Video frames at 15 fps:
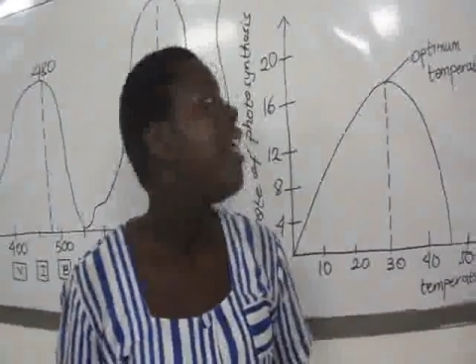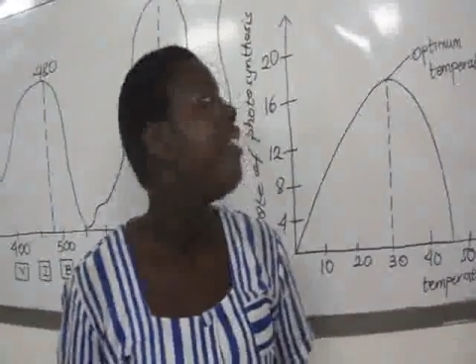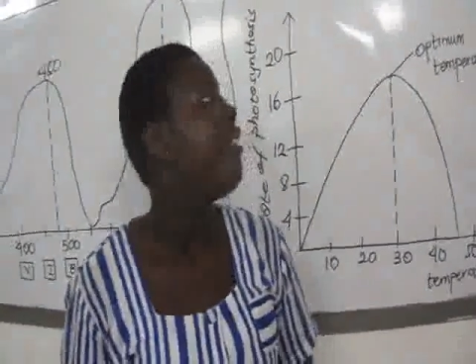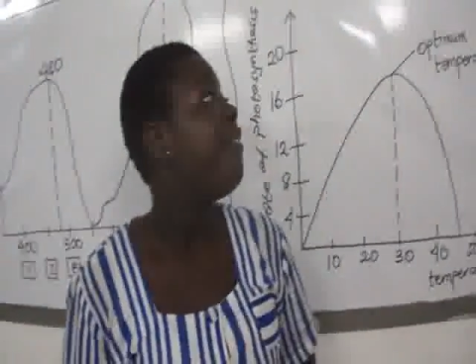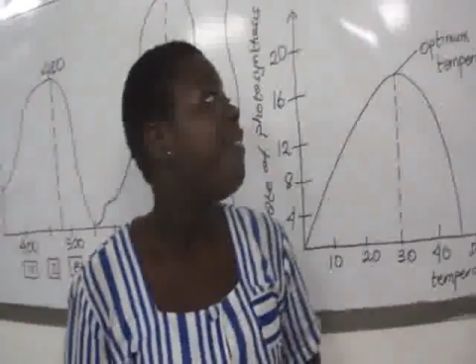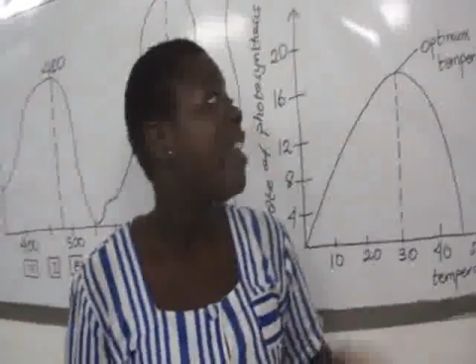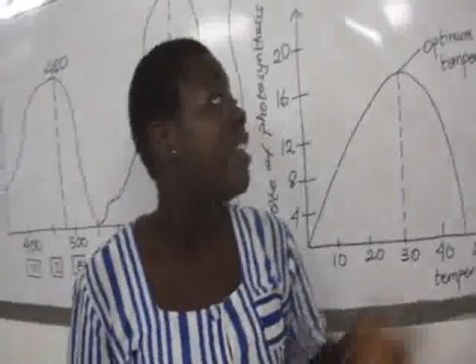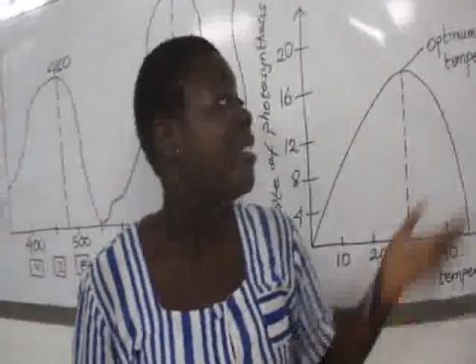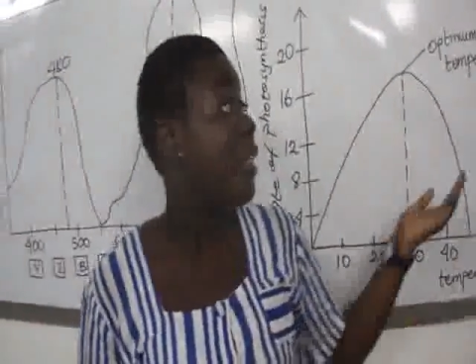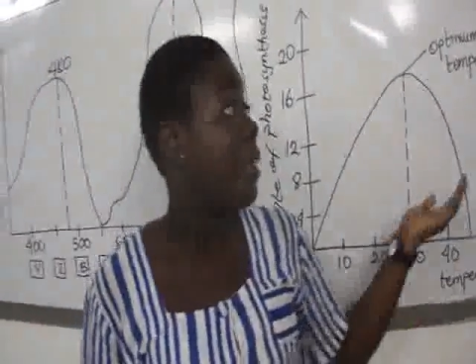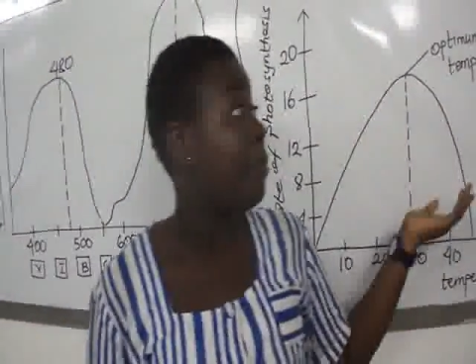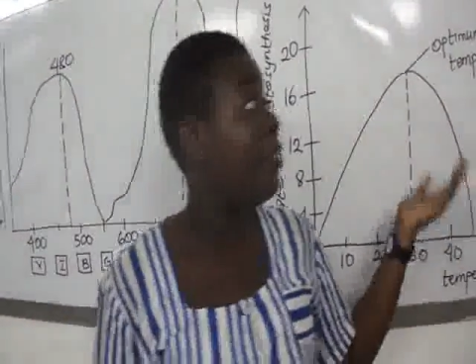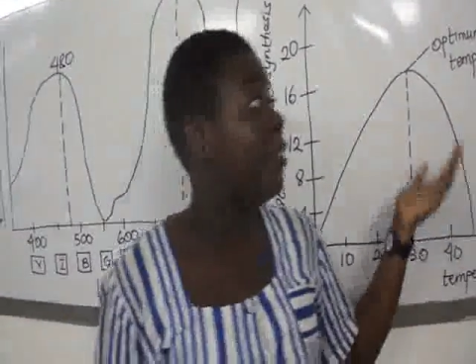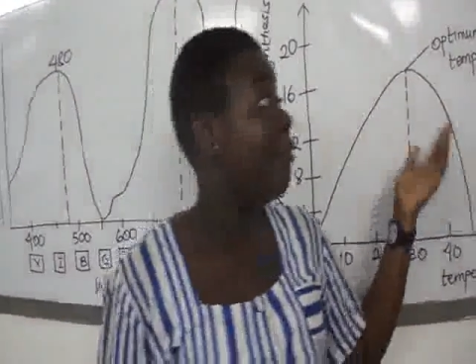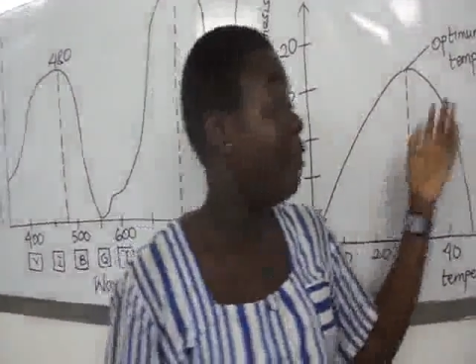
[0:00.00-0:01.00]
The first
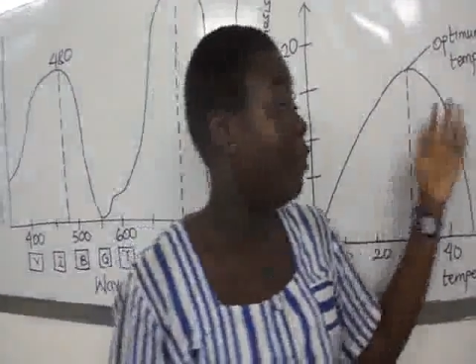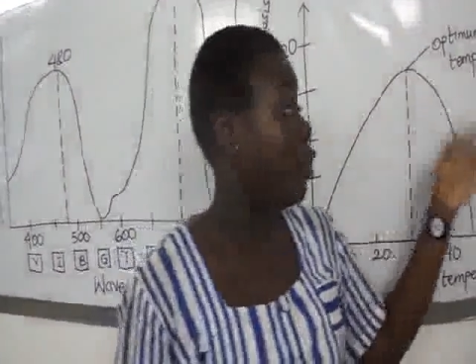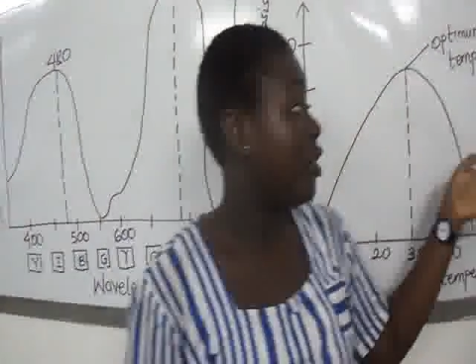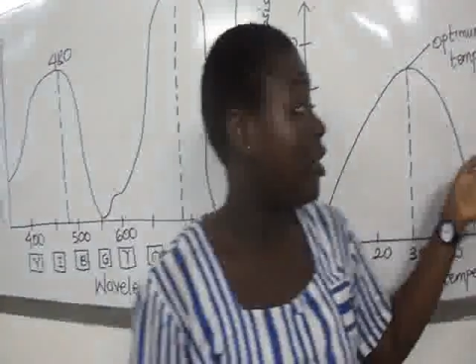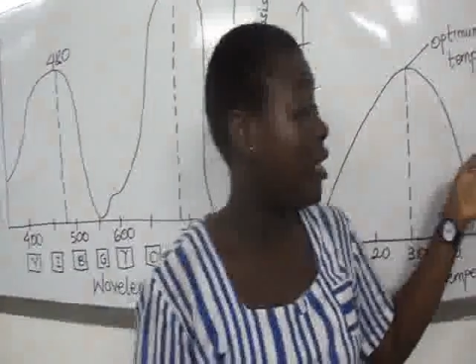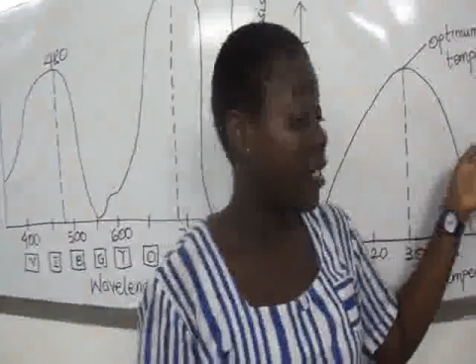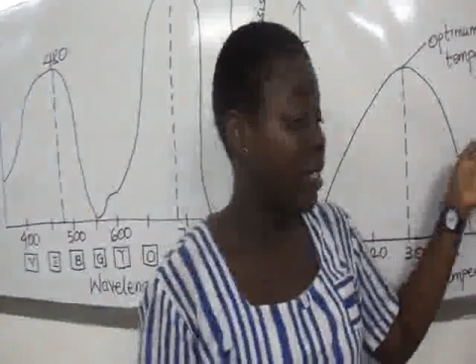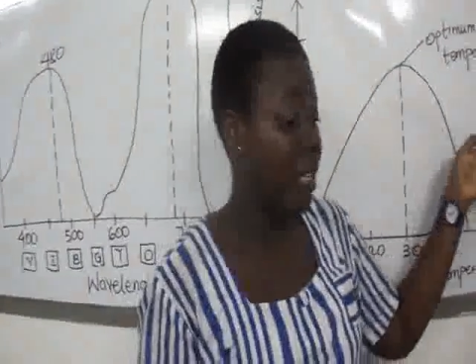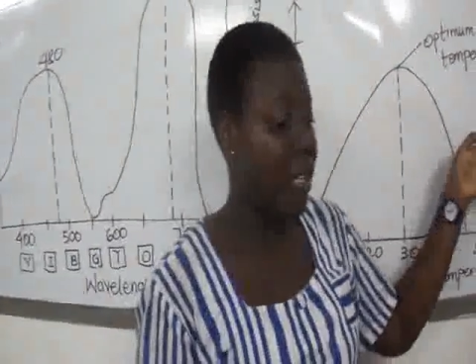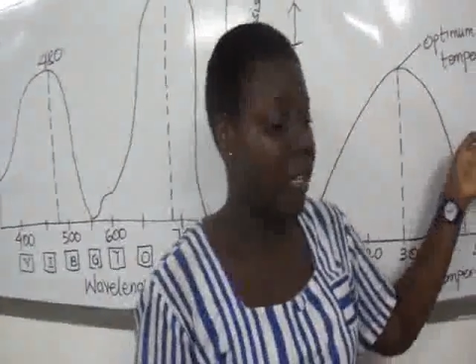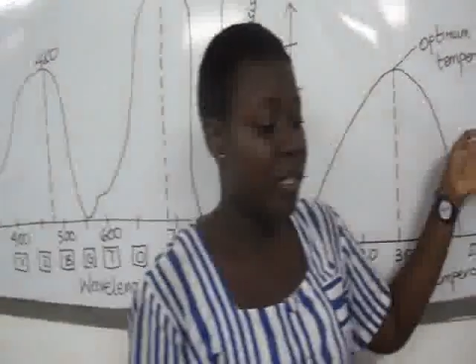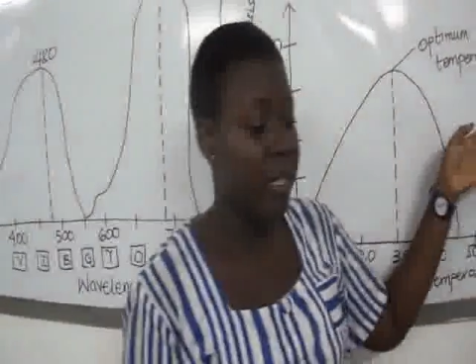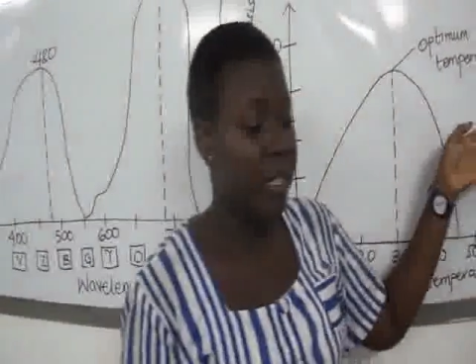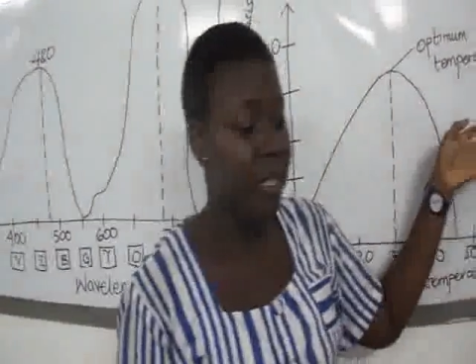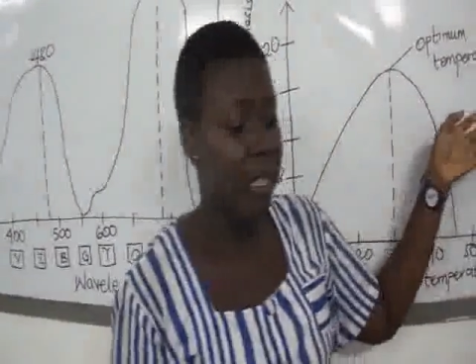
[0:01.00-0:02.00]
step in
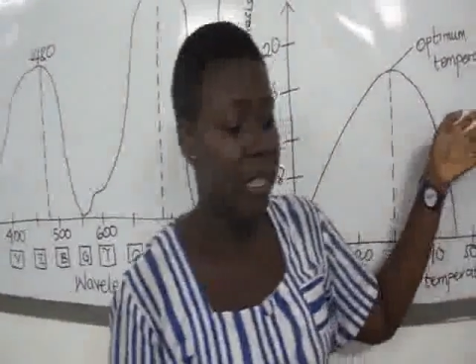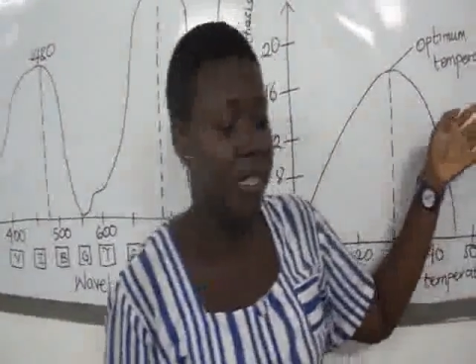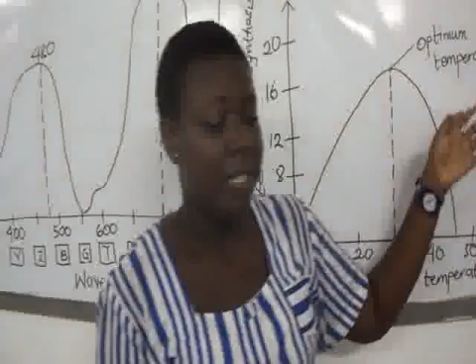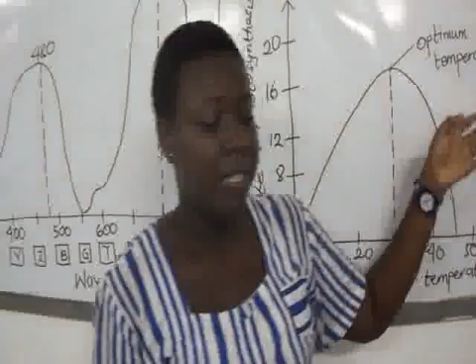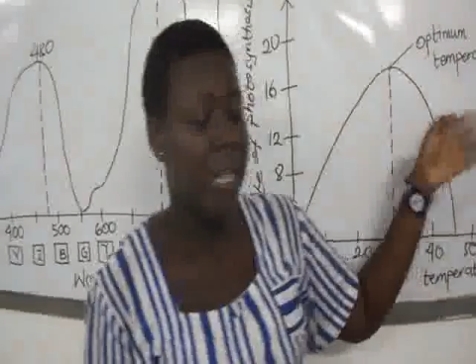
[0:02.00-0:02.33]
photosynthesis is